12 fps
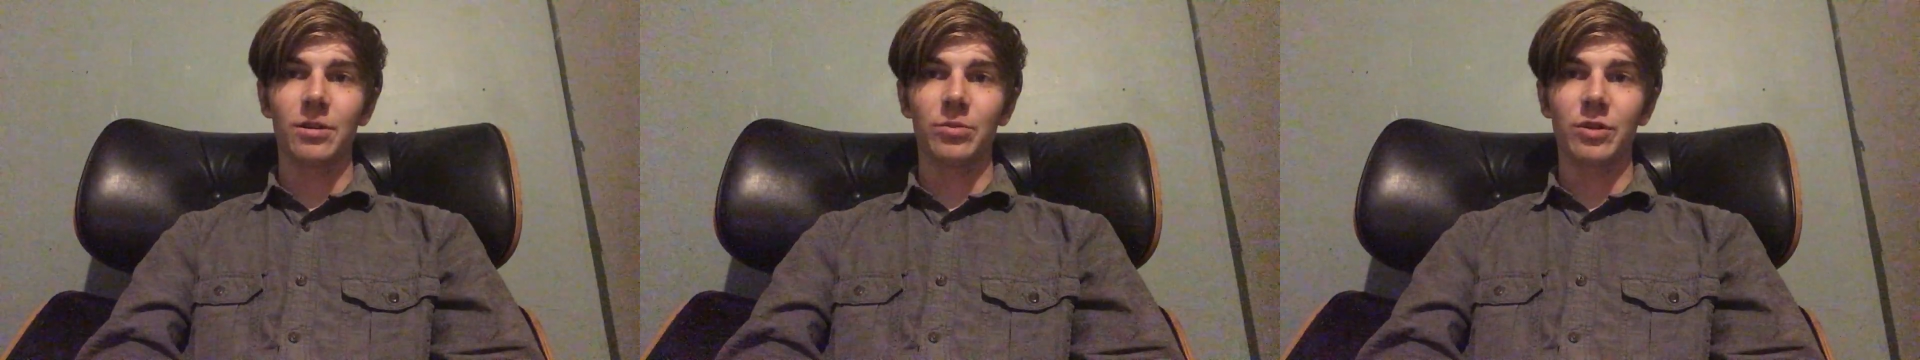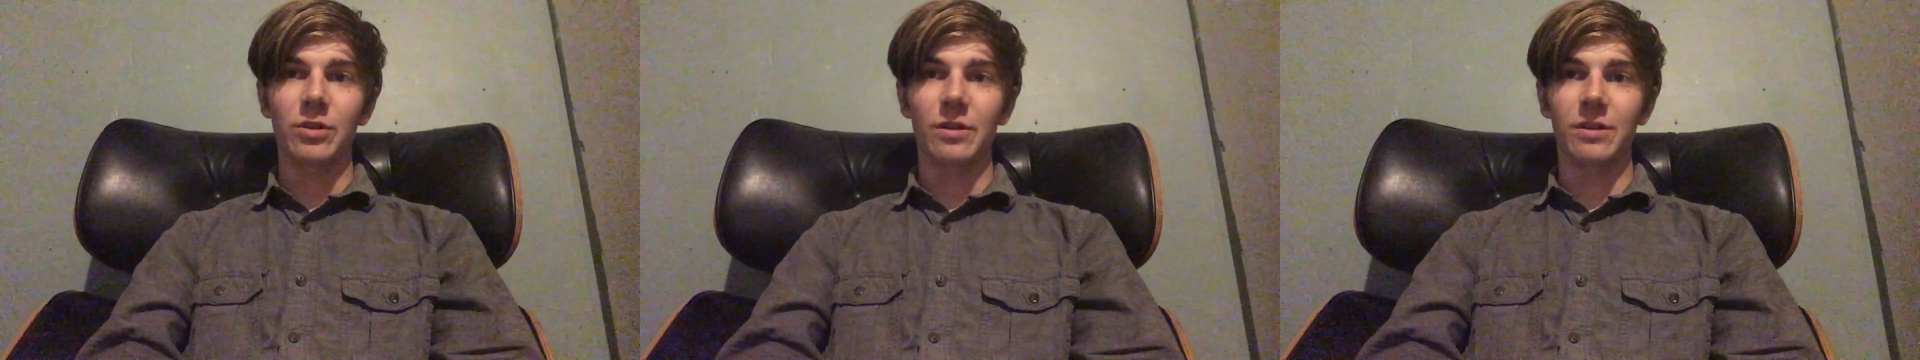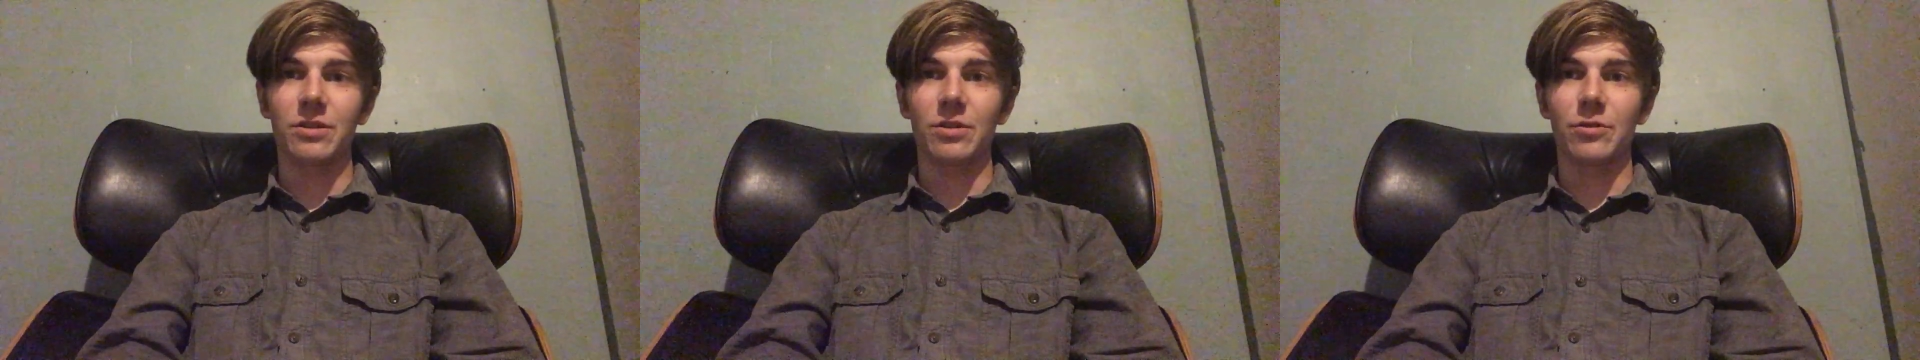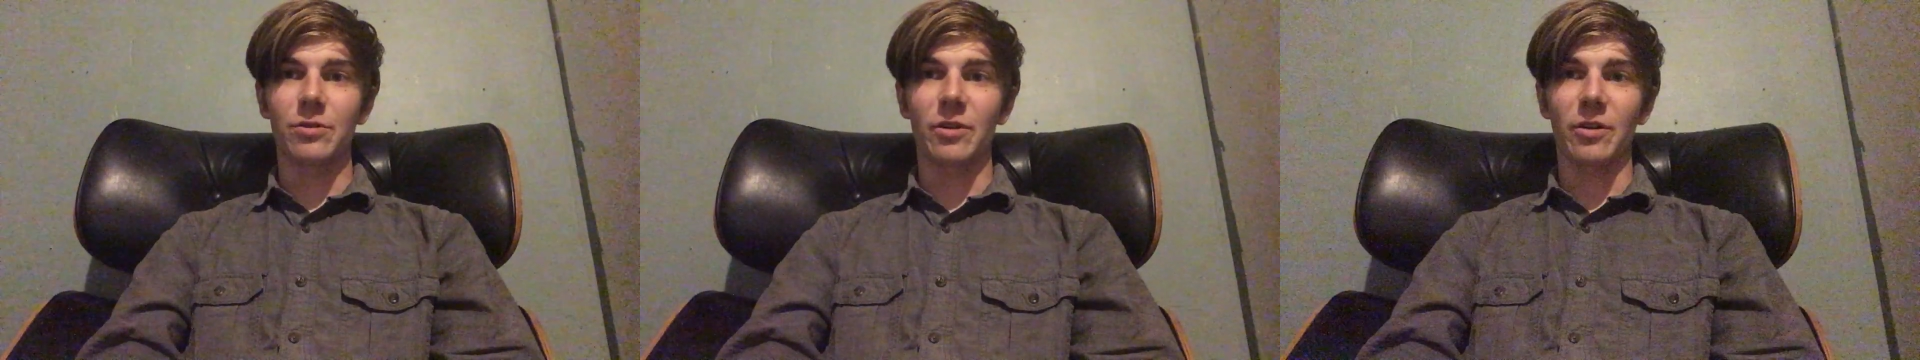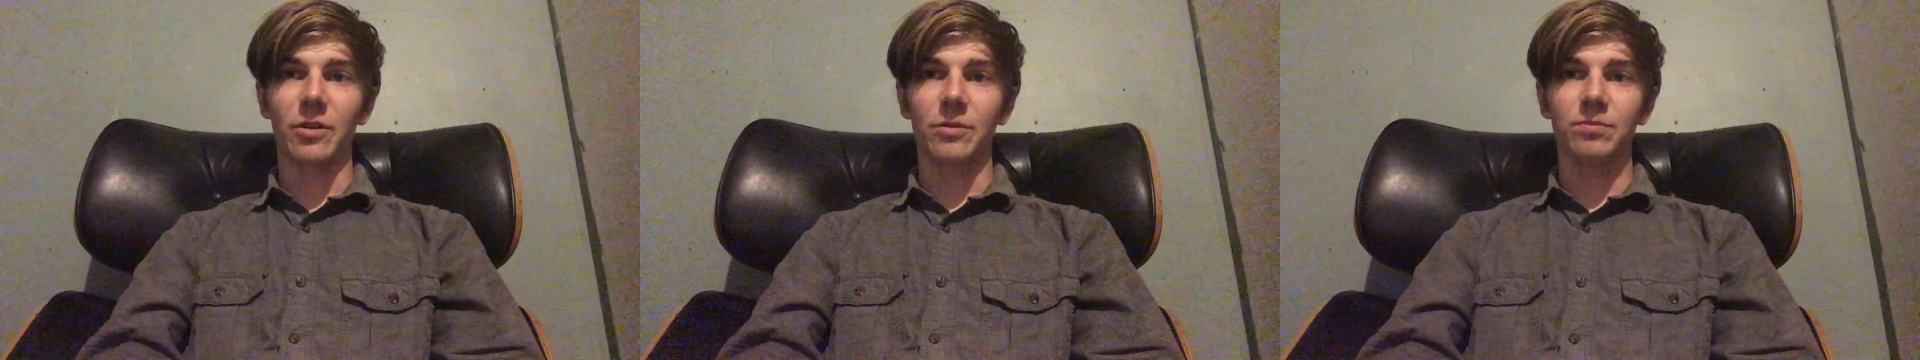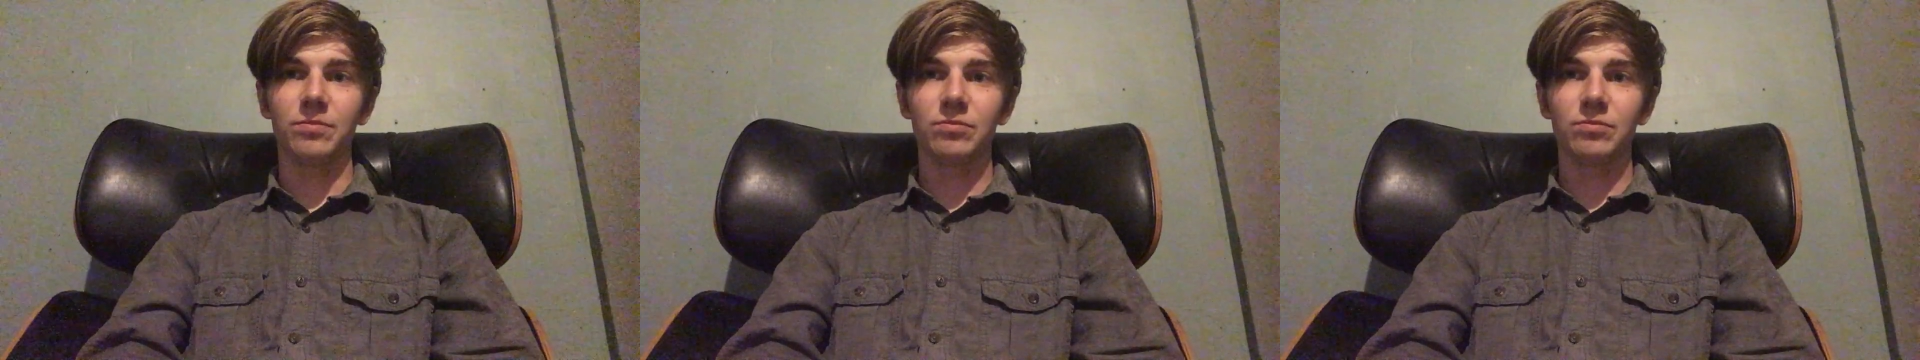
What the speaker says: because under